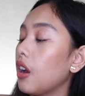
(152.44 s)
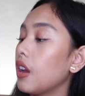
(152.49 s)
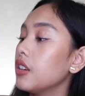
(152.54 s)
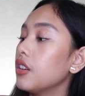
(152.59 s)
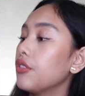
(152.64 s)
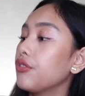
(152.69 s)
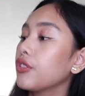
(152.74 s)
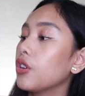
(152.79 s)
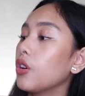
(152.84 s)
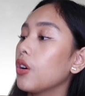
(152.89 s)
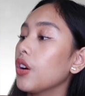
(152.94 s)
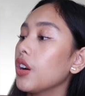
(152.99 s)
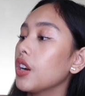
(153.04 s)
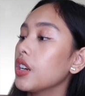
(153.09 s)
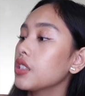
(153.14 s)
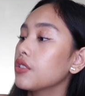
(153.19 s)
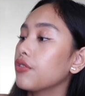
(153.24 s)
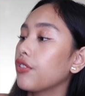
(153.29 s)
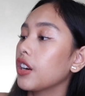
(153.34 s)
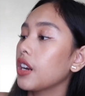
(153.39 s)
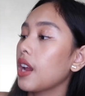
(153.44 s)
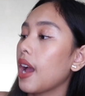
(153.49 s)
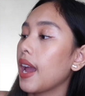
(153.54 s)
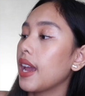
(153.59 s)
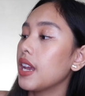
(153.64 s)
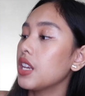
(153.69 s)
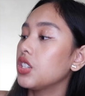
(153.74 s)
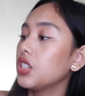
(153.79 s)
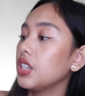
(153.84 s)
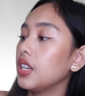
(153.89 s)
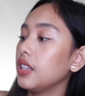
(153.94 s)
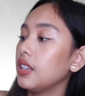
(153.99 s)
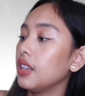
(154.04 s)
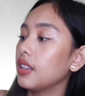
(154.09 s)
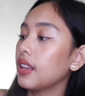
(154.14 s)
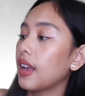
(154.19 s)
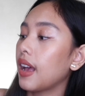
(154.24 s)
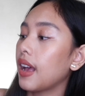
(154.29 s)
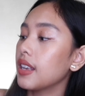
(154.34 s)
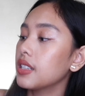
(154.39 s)
And of course, for hygiene,
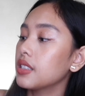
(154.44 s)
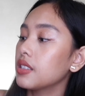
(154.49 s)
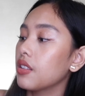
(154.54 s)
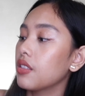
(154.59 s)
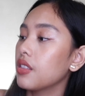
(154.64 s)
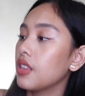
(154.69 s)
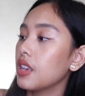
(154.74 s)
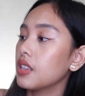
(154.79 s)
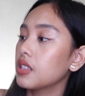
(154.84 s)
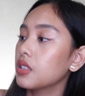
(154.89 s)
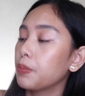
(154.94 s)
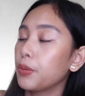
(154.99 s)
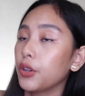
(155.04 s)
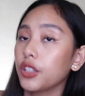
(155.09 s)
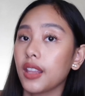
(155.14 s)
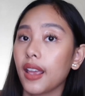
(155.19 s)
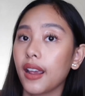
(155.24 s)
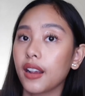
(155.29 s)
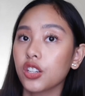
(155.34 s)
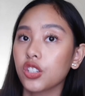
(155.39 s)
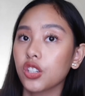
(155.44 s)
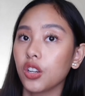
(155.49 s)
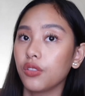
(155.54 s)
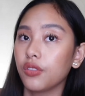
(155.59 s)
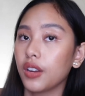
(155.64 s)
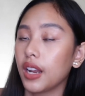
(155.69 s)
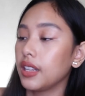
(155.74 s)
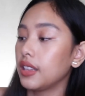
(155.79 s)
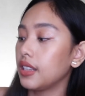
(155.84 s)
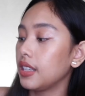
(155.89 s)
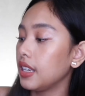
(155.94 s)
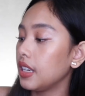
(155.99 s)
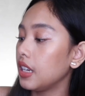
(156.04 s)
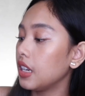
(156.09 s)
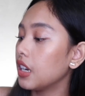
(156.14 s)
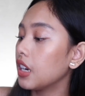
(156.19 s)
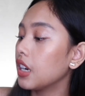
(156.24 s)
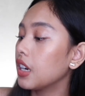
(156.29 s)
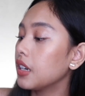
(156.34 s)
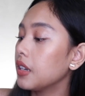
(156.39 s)
it has this protection right
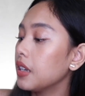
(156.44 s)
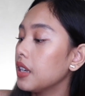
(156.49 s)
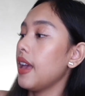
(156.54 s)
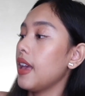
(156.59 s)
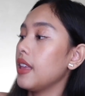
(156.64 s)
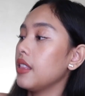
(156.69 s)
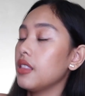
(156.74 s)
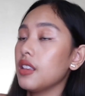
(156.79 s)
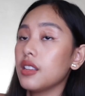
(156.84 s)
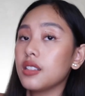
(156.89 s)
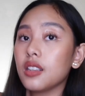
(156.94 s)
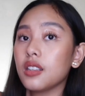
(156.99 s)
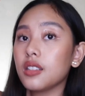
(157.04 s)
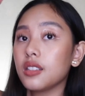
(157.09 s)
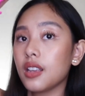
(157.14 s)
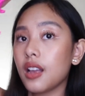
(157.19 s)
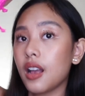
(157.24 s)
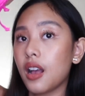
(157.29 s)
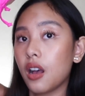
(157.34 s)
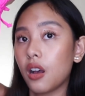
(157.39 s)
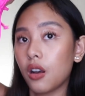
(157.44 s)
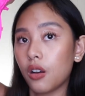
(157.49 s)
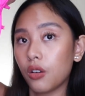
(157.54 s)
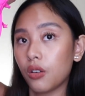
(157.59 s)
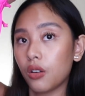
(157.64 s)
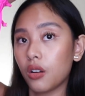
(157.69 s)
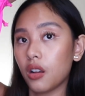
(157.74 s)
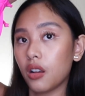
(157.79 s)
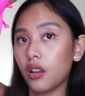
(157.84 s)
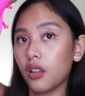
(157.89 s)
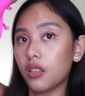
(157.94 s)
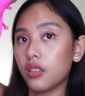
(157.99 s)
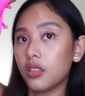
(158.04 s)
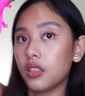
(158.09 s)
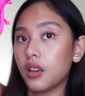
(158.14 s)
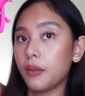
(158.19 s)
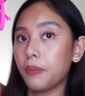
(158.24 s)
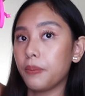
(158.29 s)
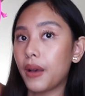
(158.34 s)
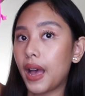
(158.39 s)
here. And this is how
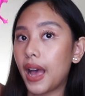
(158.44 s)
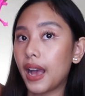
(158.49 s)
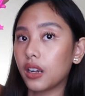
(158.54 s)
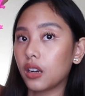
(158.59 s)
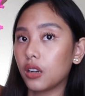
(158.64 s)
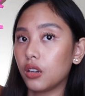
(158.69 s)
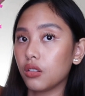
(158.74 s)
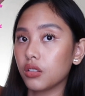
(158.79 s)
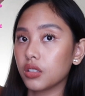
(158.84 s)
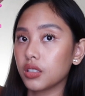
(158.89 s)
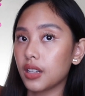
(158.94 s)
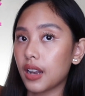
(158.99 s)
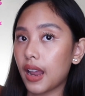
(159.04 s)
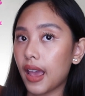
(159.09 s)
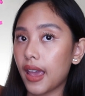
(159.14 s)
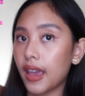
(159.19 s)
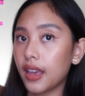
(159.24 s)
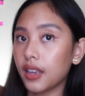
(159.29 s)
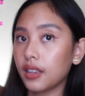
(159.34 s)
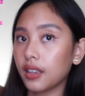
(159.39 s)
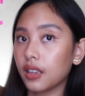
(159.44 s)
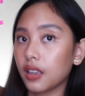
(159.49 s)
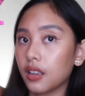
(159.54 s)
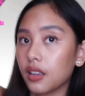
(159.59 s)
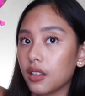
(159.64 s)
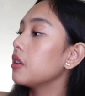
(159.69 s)
the back looks like.